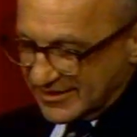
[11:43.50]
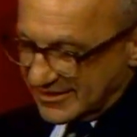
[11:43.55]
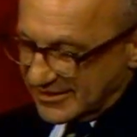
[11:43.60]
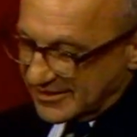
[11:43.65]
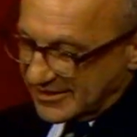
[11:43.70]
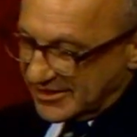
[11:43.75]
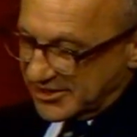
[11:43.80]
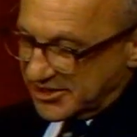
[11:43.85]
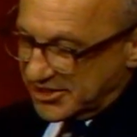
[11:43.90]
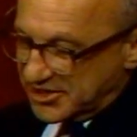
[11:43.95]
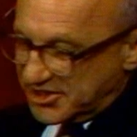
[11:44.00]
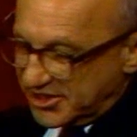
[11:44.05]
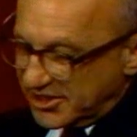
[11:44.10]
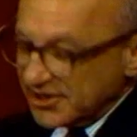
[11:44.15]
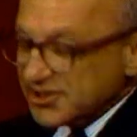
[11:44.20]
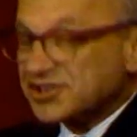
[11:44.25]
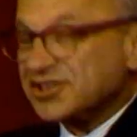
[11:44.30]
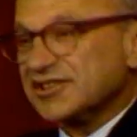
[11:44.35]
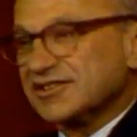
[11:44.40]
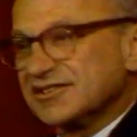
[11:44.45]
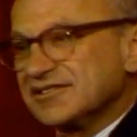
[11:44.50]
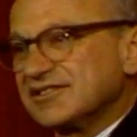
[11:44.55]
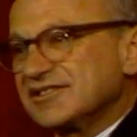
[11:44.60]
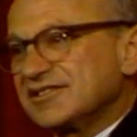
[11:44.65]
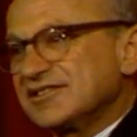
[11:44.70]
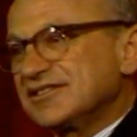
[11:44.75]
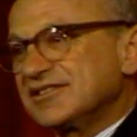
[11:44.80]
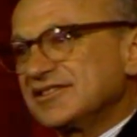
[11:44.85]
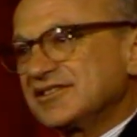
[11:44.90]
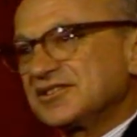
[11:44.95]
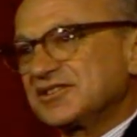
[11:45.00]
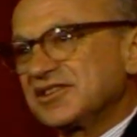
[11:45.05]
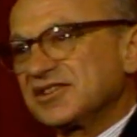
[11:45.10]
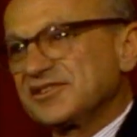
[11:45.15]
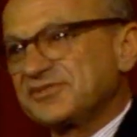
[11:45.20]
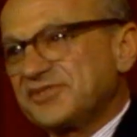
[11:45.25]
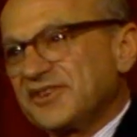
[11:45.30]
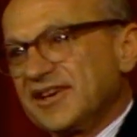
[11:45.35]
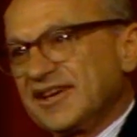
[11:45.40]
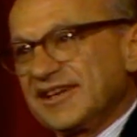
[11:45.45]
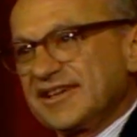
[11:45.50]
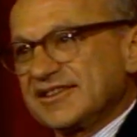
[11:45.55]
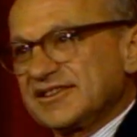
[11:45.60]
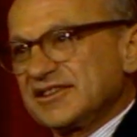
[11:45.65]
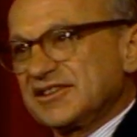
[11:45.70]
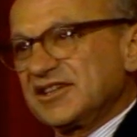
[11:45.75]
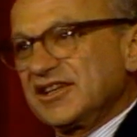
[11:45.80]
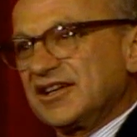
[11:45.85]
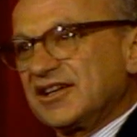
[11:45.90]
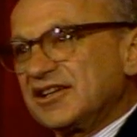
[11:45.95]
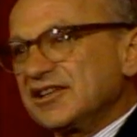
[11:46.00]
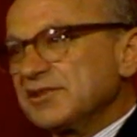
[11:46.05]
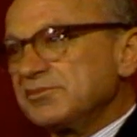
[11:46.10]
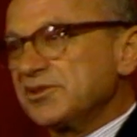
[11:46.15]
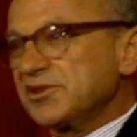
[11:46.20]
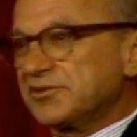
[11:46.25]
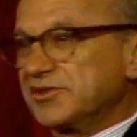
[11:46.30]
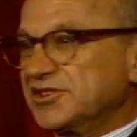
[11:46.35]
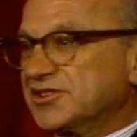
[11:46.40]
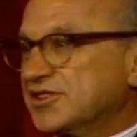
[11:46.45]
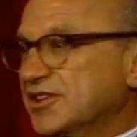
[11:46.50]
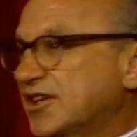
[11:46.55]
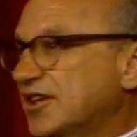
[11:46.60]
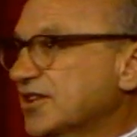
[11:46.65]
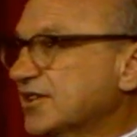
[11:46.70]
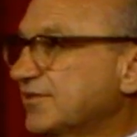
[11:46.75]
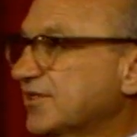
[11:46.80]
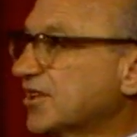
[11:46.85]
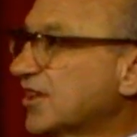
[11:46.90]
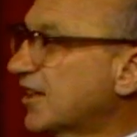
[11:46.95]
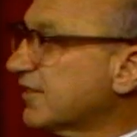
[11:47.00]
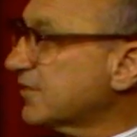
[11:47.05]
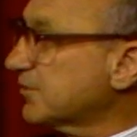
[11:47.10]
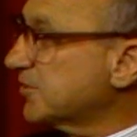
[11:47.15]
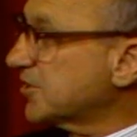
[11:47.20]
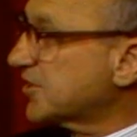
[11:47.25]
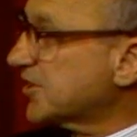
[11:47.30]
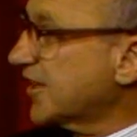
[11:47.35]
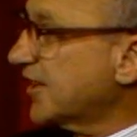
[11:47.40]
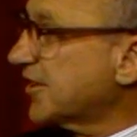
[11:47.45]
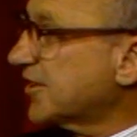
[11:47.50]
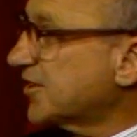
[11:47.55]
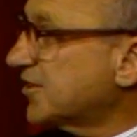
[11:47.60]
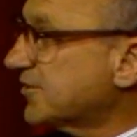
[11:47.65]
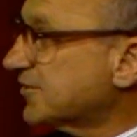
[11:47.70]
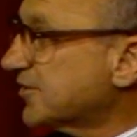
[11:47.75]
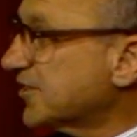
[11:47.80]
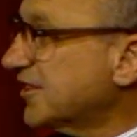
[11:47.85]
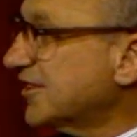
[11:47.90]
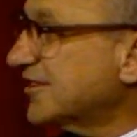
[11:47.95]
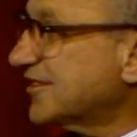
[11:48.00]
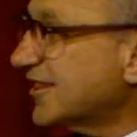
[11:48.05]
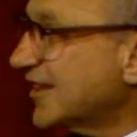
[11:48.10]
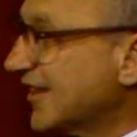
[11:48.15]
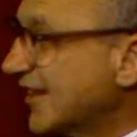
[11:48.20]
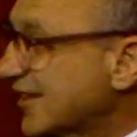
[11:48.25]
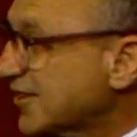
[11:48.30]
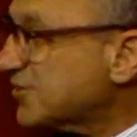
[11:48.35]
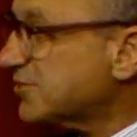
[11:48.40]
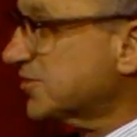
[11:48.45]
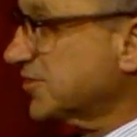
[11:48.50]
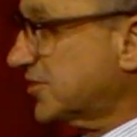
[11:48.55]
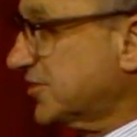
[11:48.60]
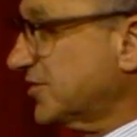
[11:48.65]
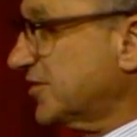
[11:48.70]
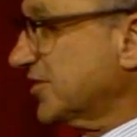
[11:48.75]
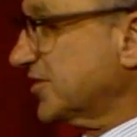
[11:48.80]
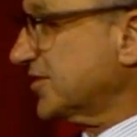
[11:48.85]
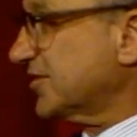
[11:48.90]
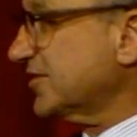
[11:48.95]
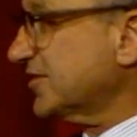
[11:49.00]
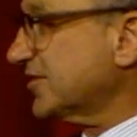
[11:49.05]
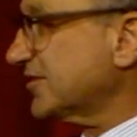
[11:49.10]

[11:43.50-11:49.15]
In addition to the fact that the ultimate result of a government takeover is less resources.